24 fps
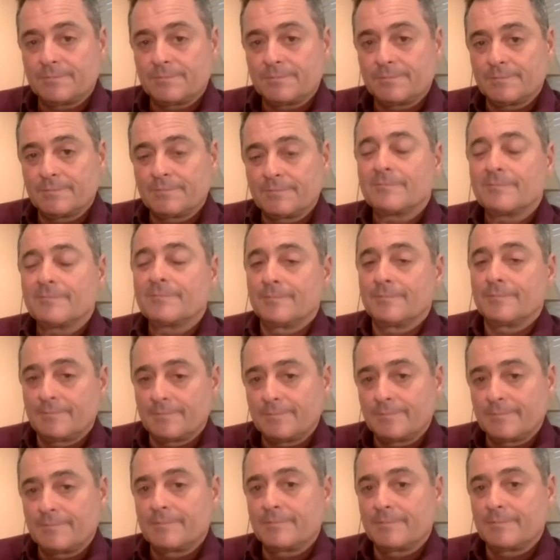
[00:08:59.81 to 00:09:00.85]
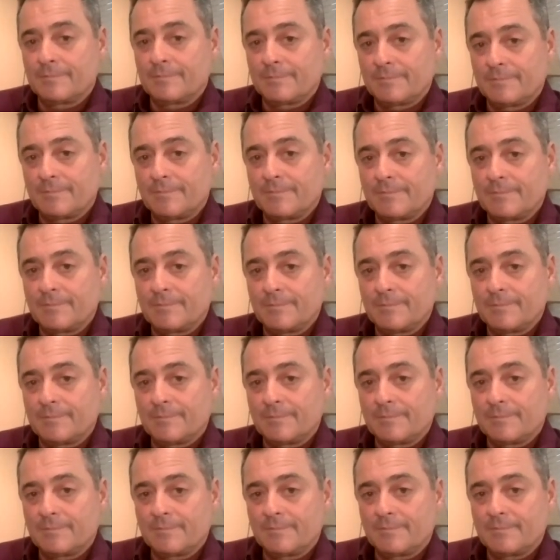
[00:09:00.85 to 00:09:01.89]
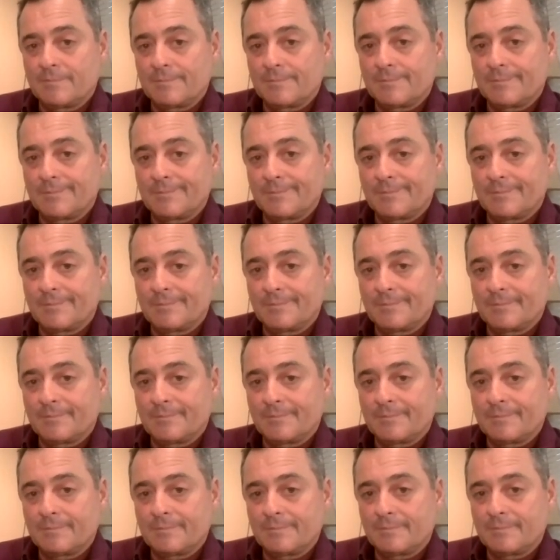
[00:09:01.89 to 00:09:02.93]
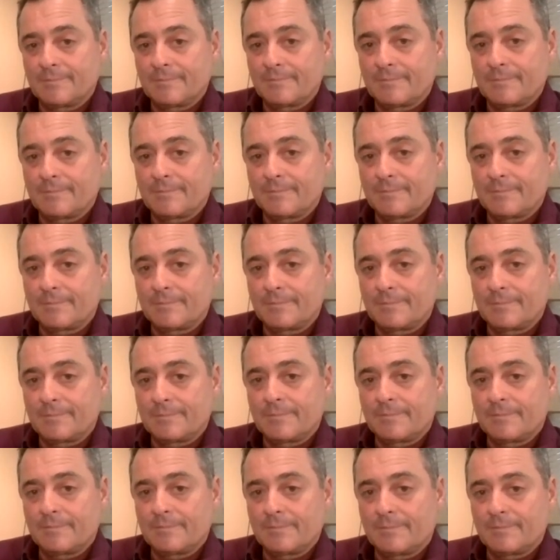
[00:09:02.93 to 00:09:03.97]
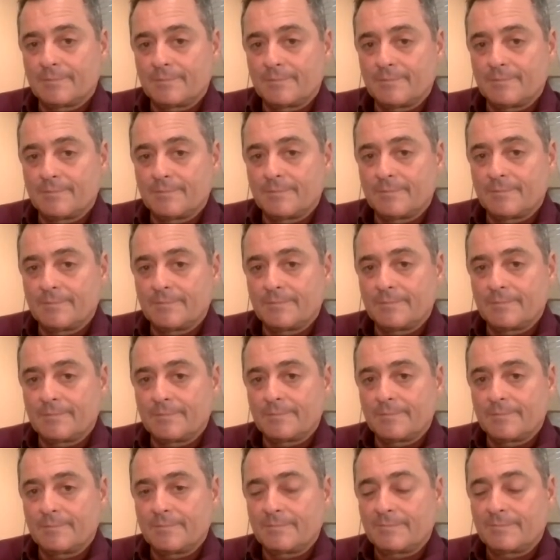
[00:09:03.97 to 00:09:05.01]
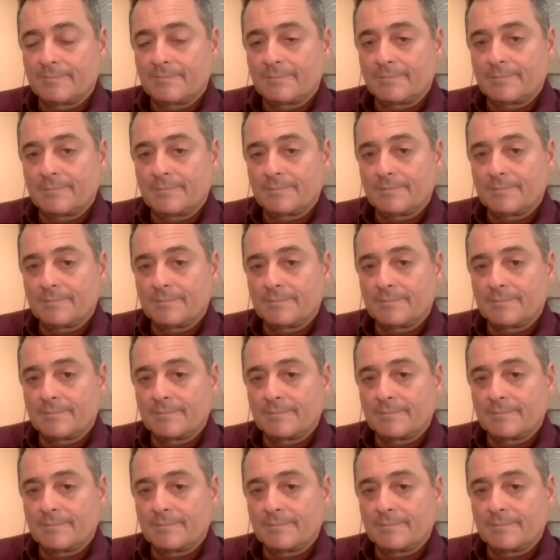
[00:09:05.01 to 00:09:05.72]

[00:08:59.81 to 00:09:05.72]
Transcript: (silent)